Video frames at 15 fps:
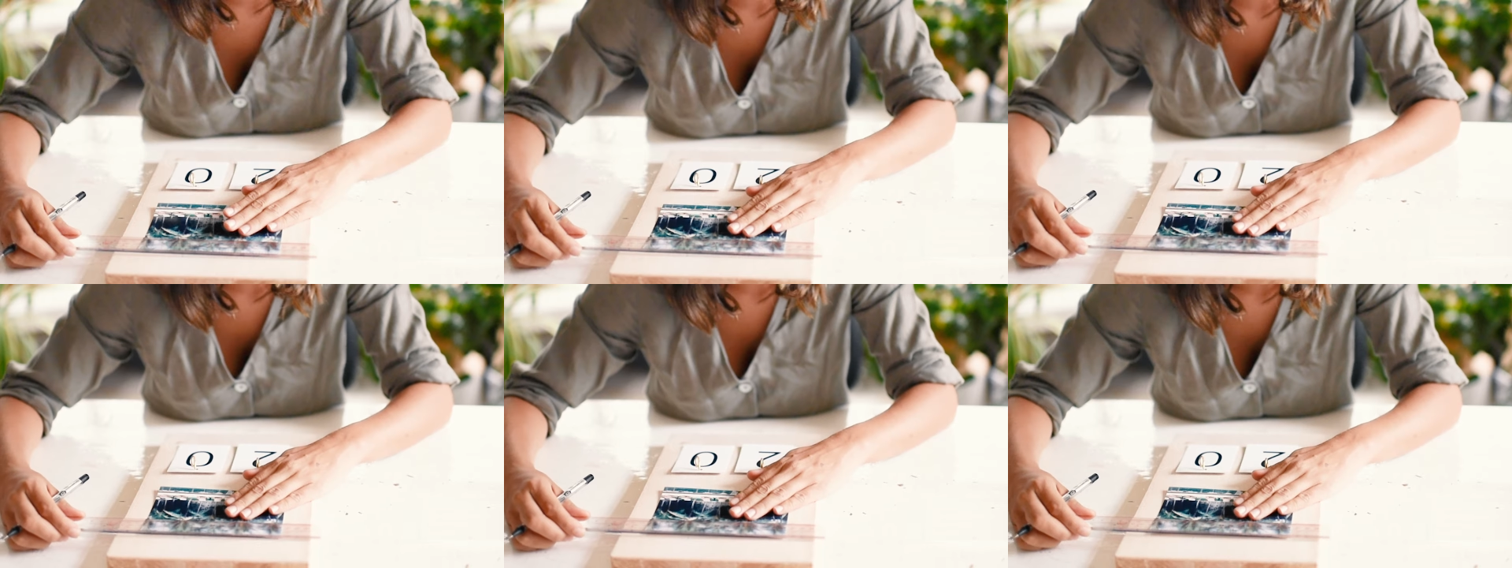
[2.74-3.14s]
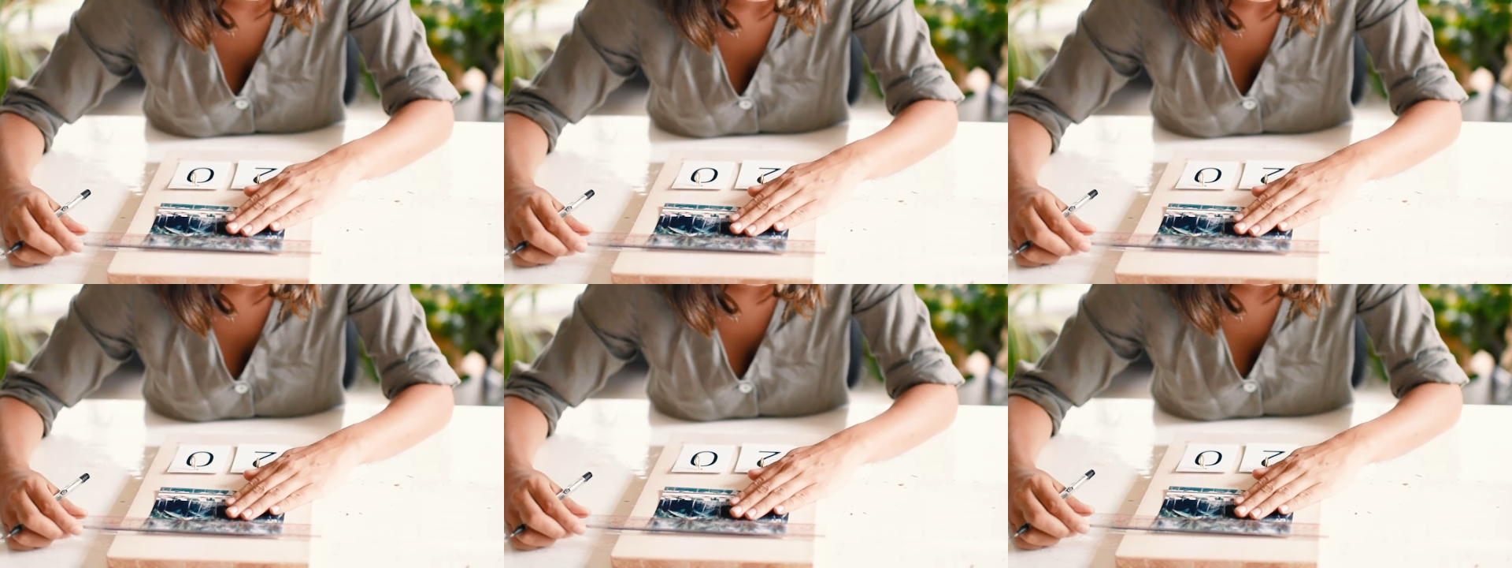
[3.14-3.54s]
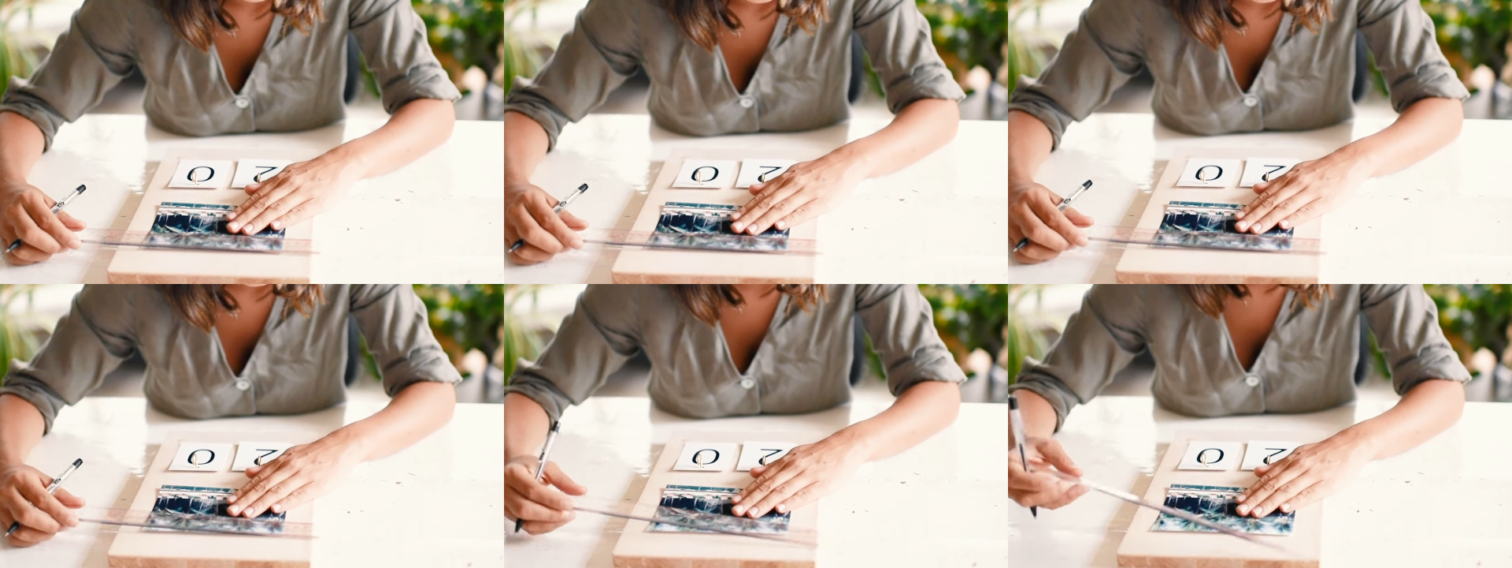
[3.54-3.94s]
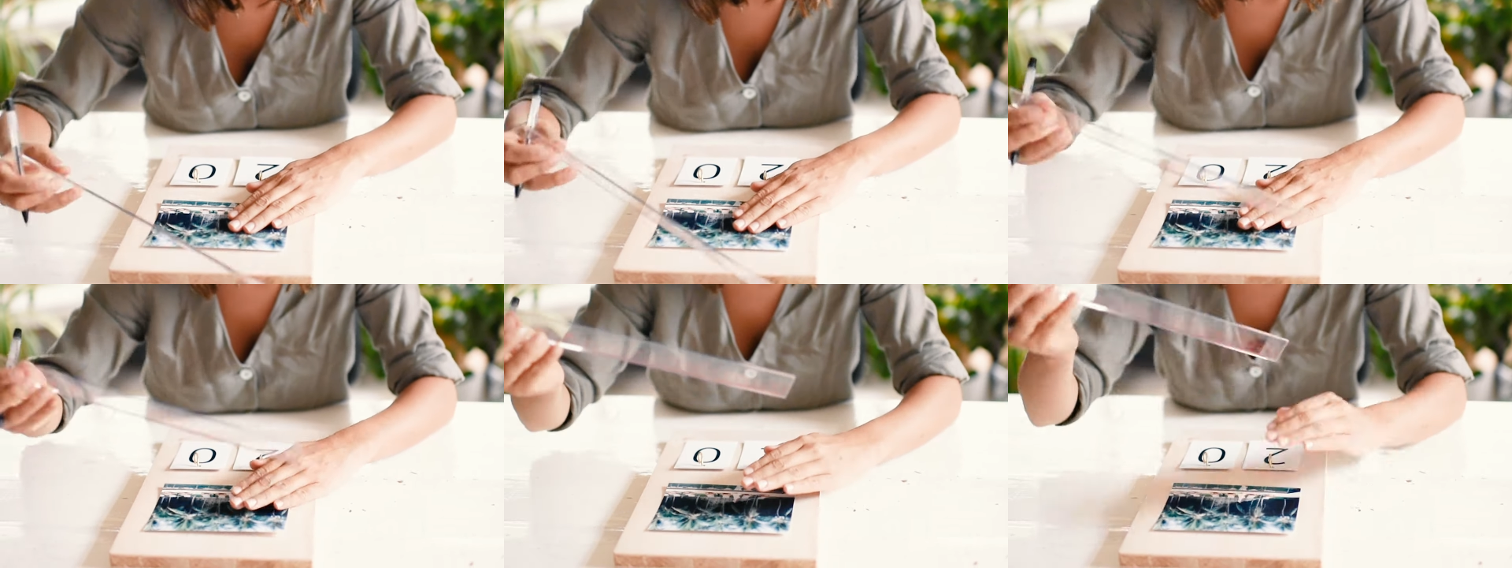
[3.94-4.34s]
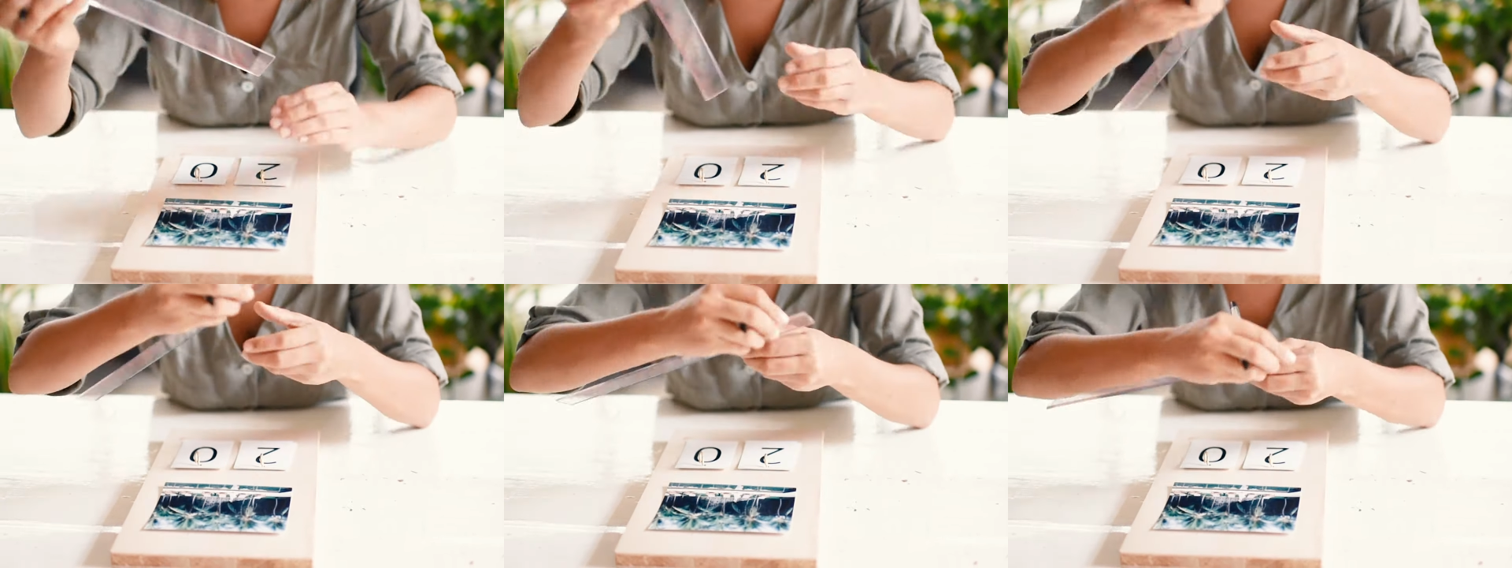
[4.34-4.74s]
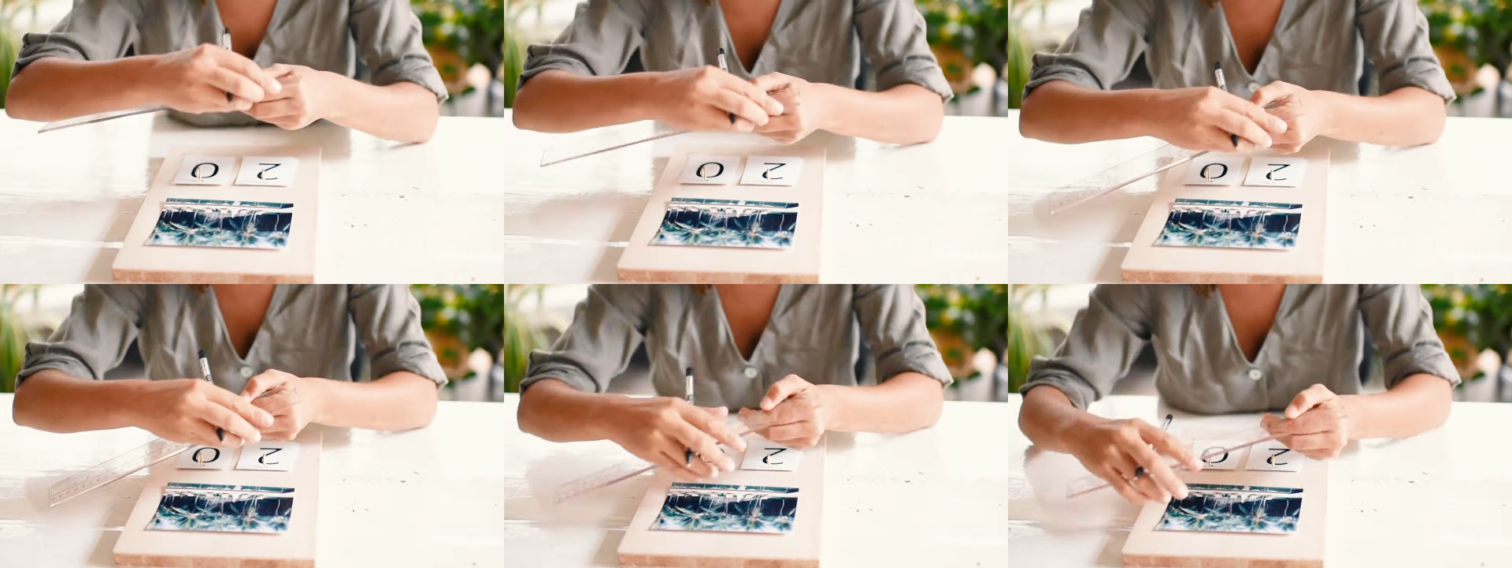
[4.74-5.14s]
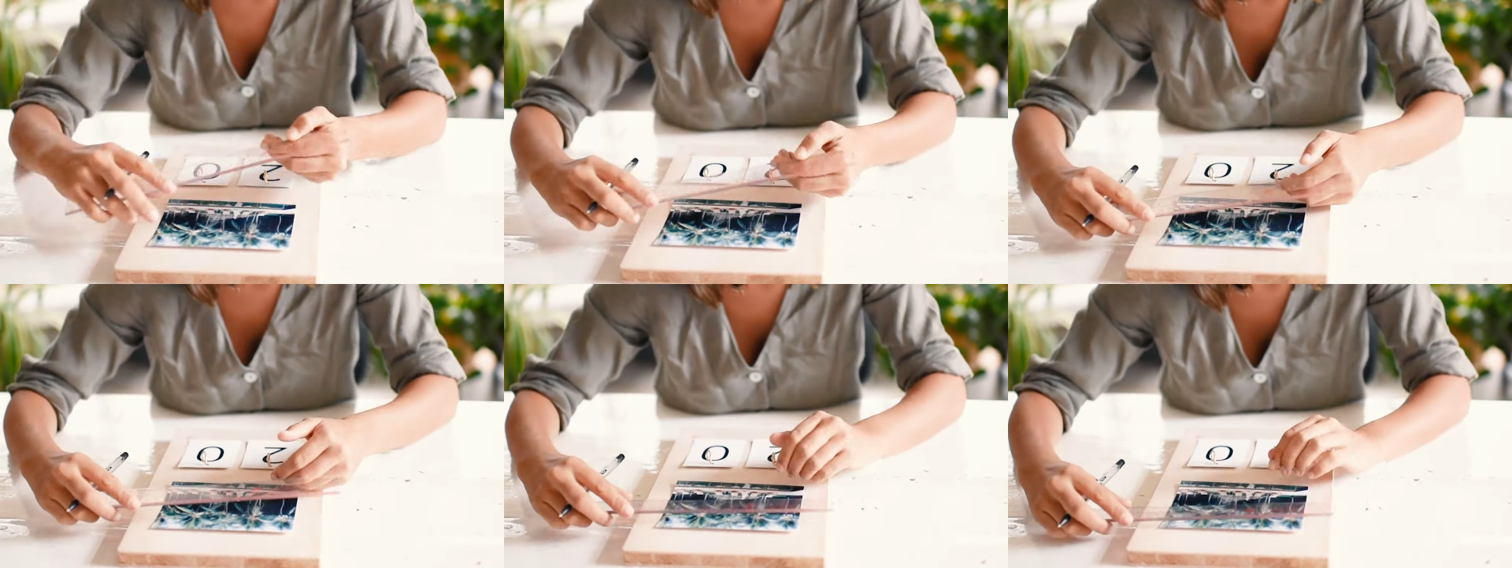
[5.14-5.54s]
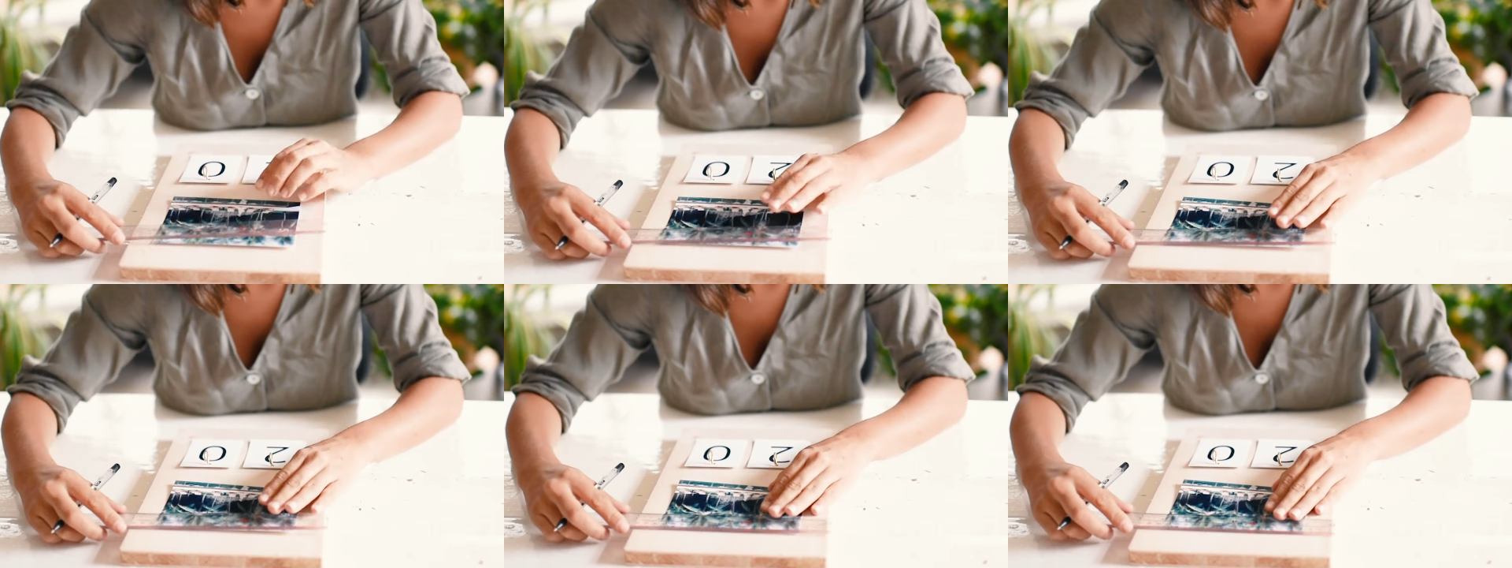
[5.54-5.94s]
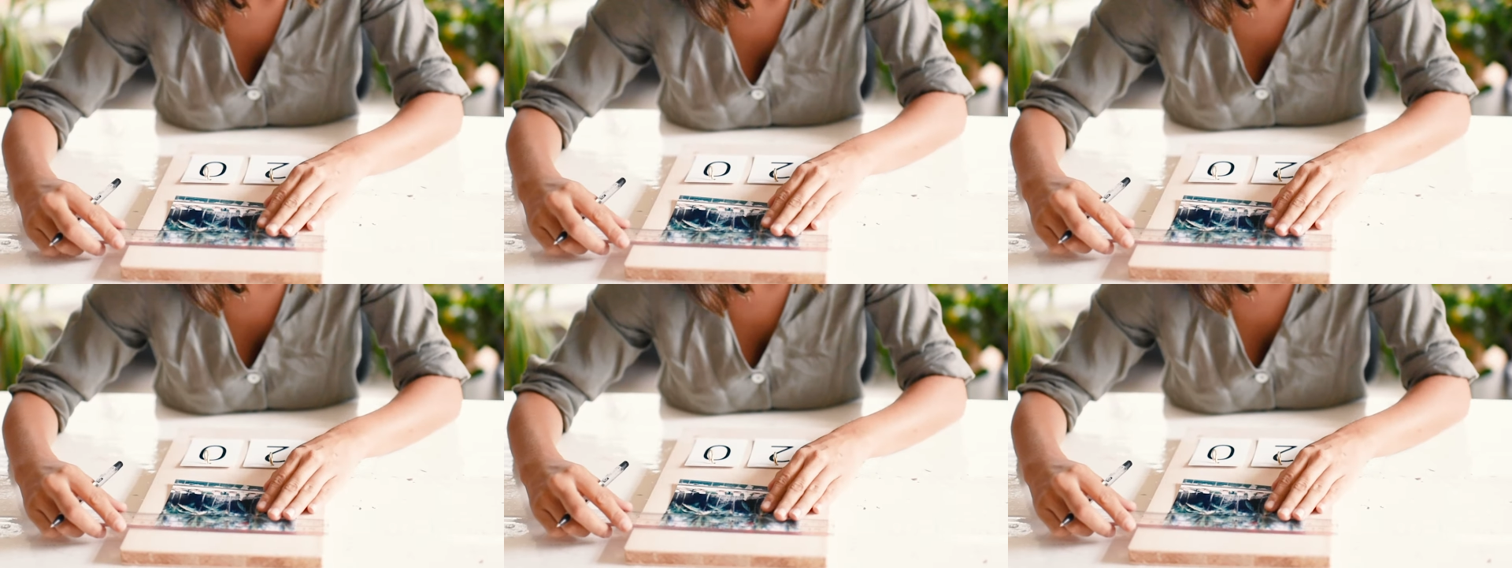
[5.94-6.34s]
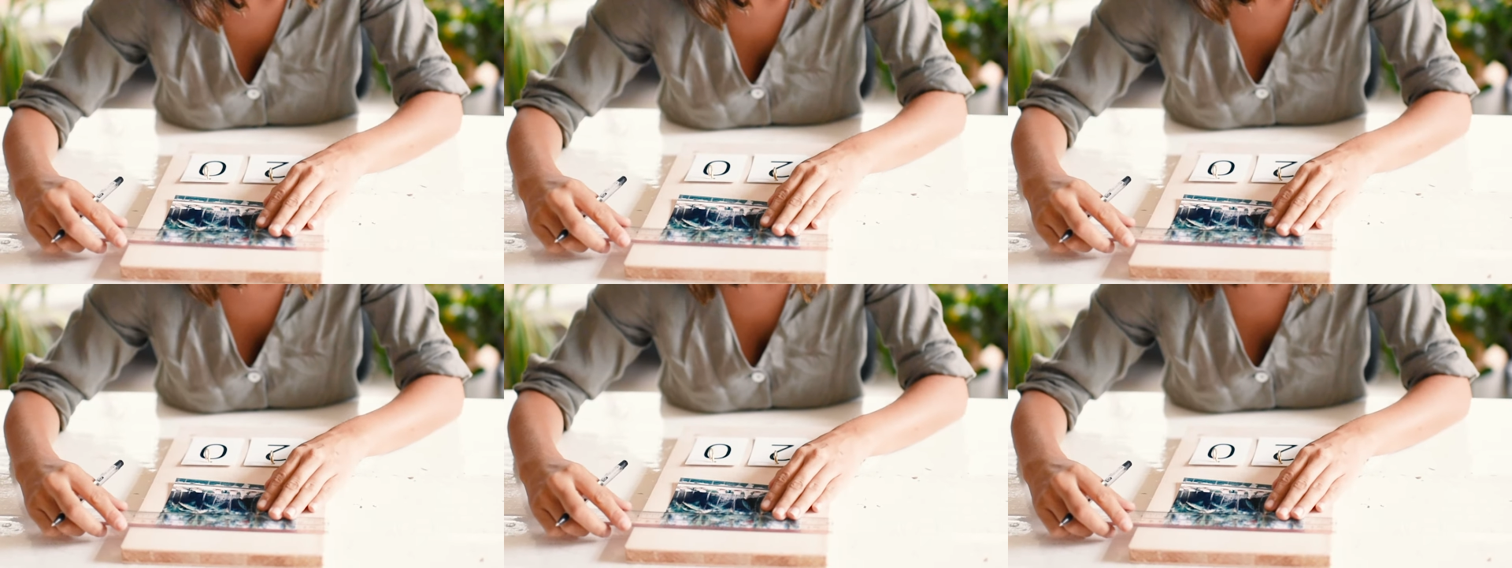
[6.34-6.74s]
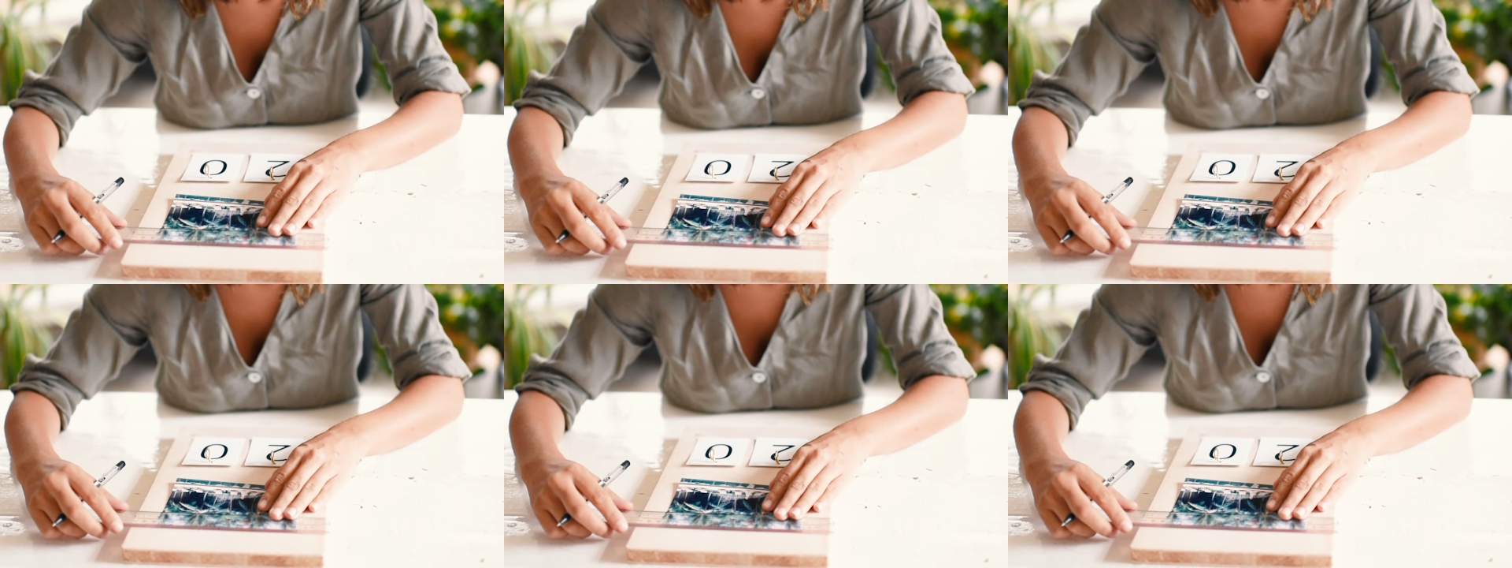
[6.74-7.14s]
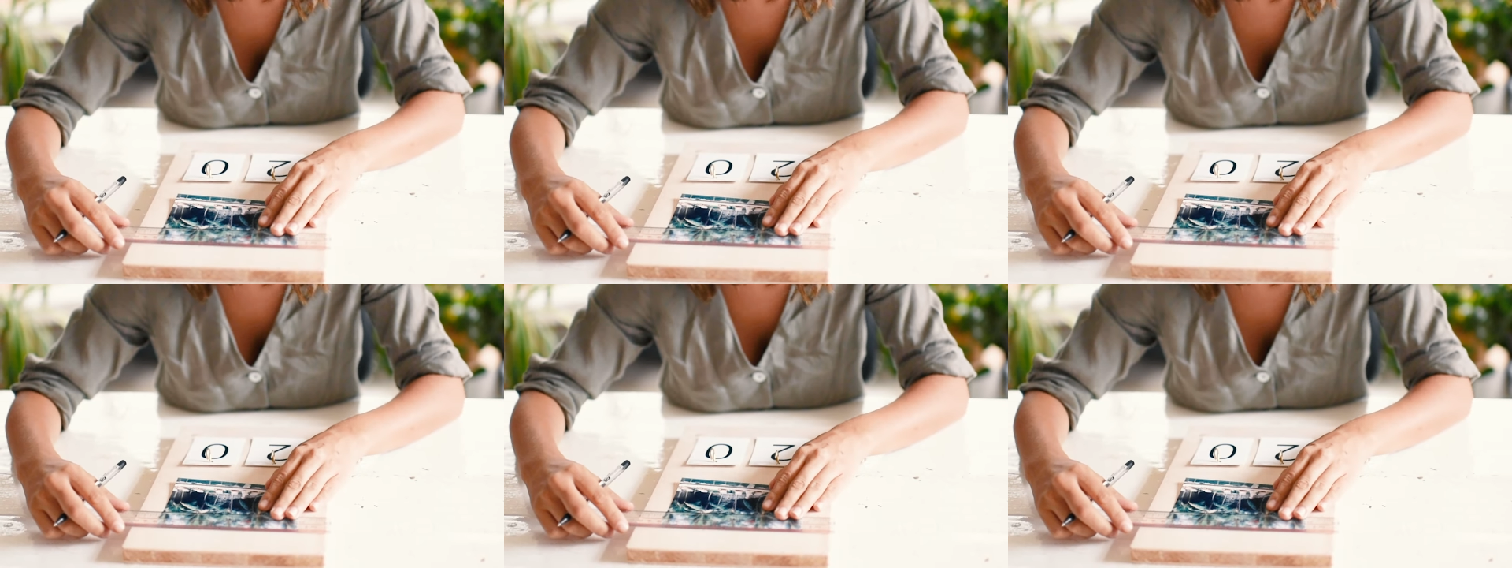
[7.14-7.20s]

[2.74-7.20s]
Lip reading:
No face is visible, so there are no lips to read.